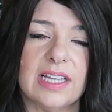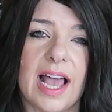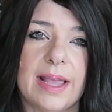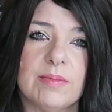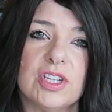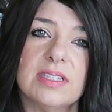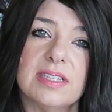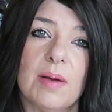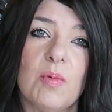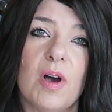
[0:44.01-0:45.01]
I am just
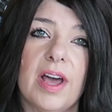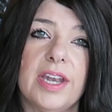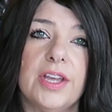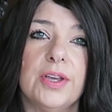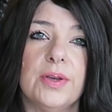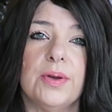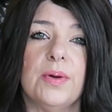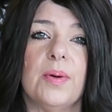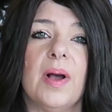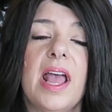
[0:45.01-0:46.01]
someone
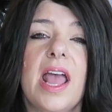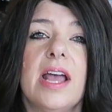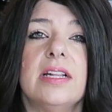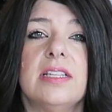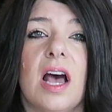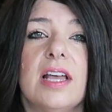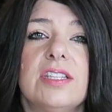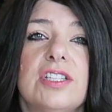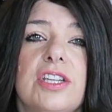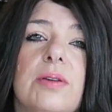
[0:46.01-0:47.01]
who
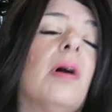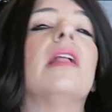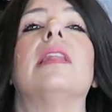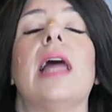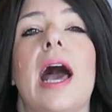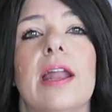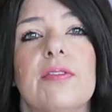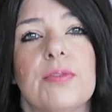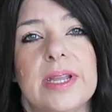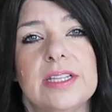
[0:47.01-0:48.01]
does do a lot
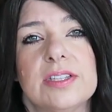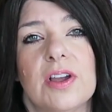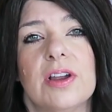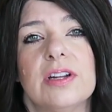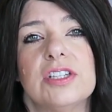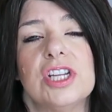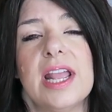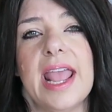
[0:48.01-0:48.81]
of research